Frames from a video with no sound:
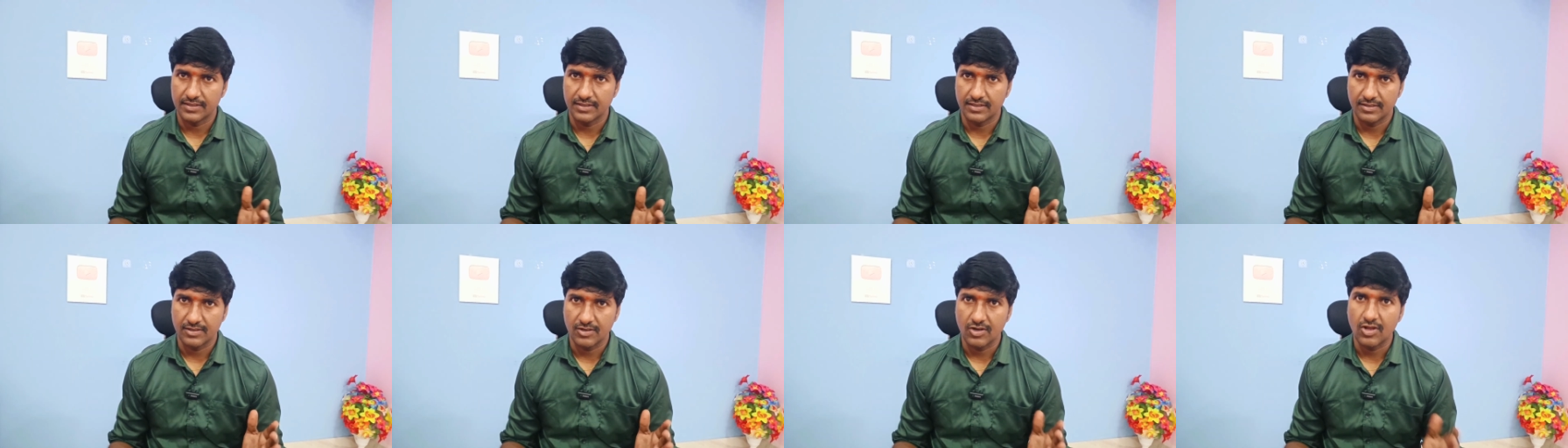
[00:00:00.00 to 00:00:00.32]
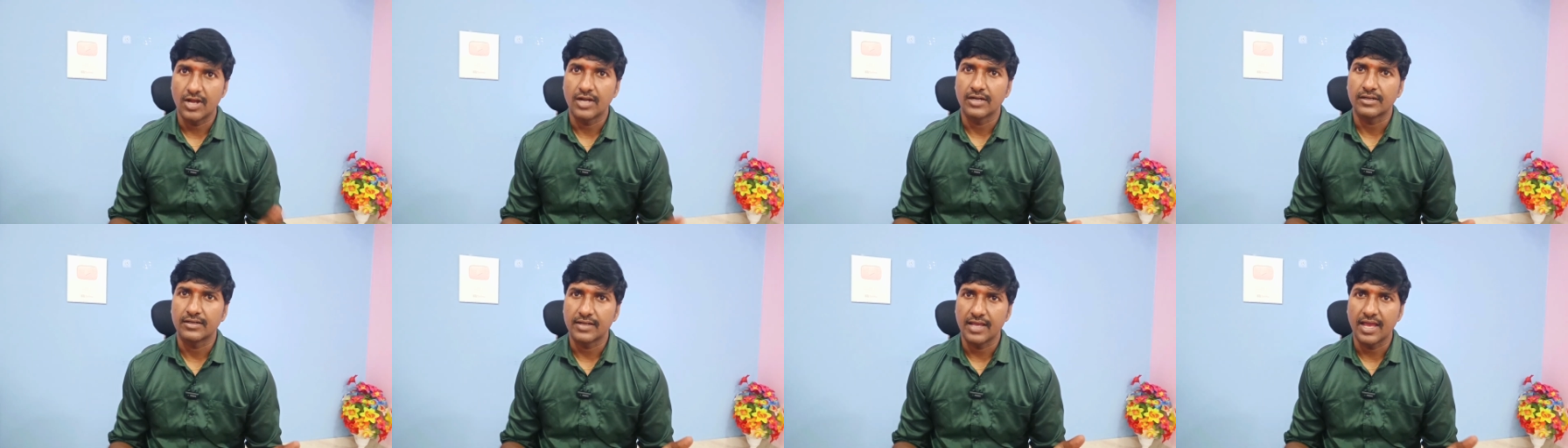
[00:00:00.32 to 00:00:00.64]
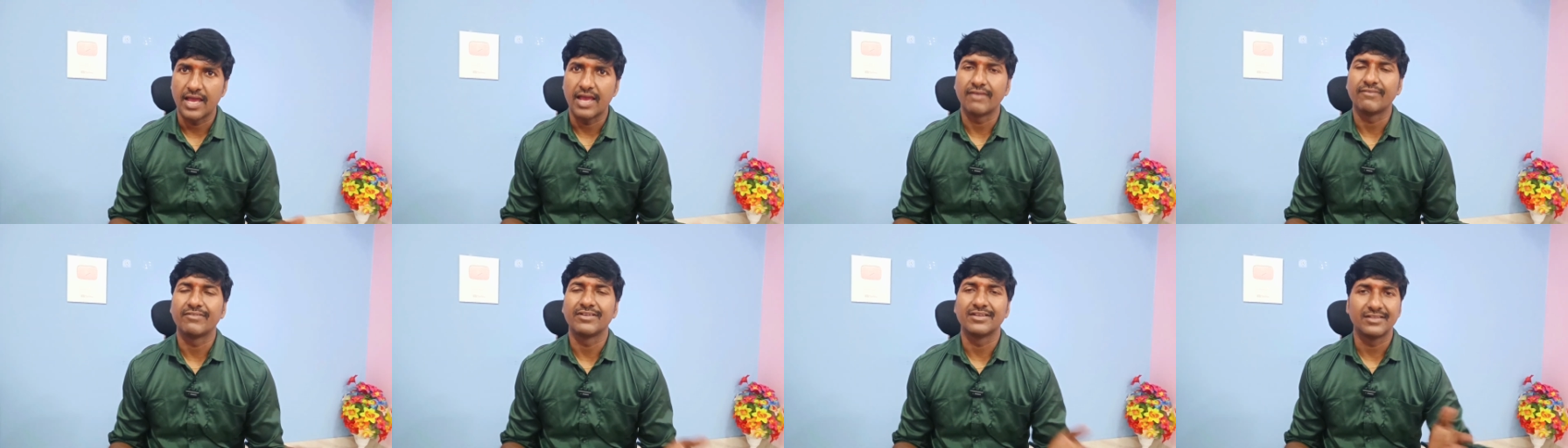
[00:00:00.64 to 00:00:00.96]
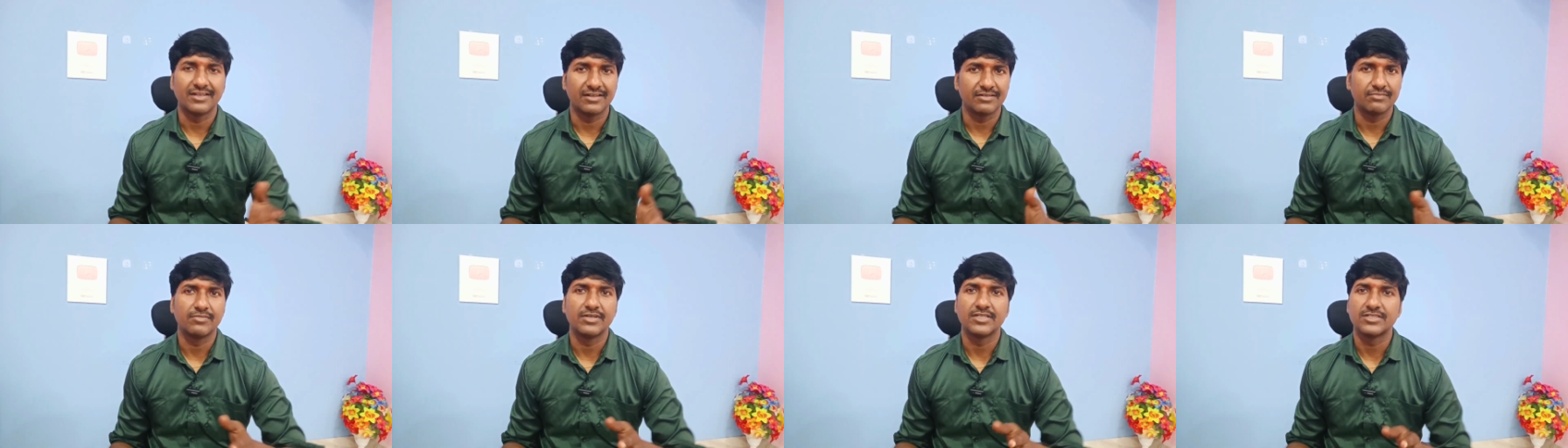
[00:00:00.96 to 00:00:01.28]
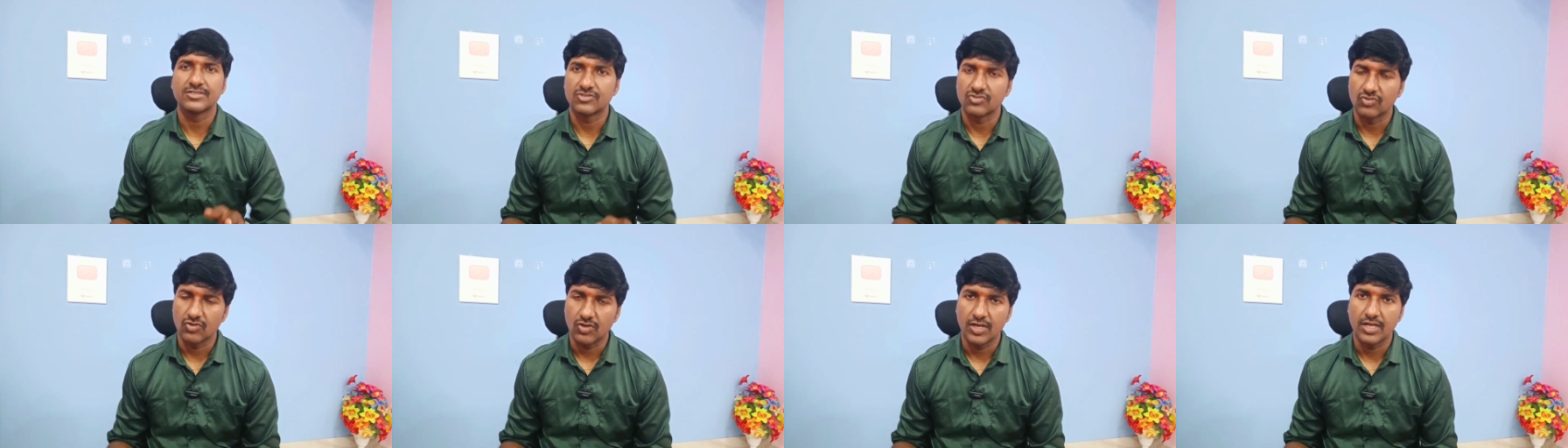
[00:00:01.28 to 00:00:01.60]
not having that
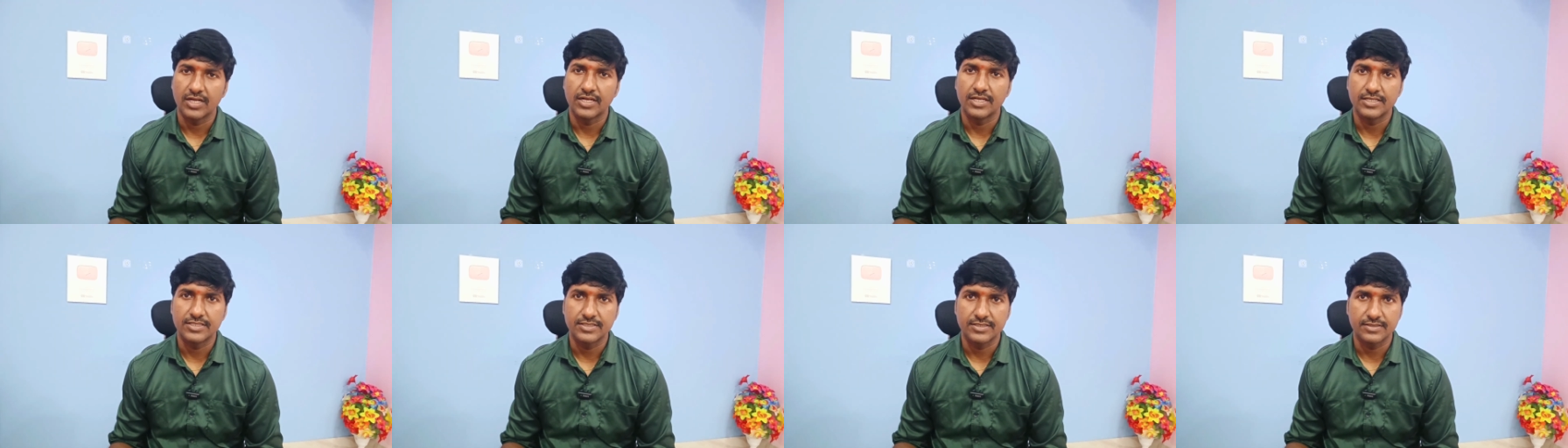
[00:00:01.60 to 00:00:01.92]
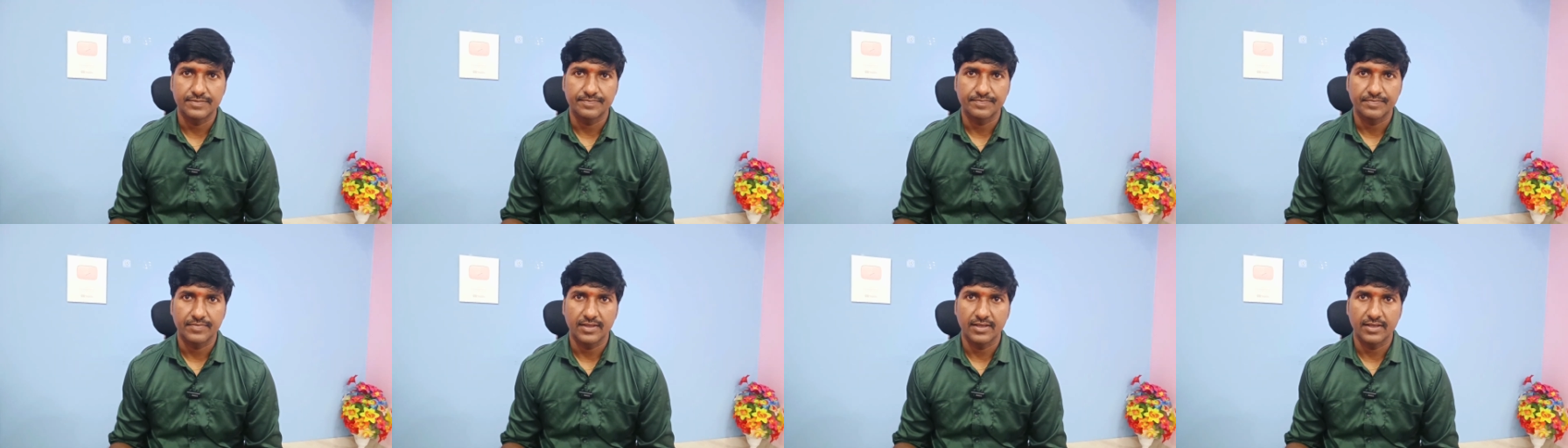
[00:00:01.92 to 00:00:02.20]
much knowledge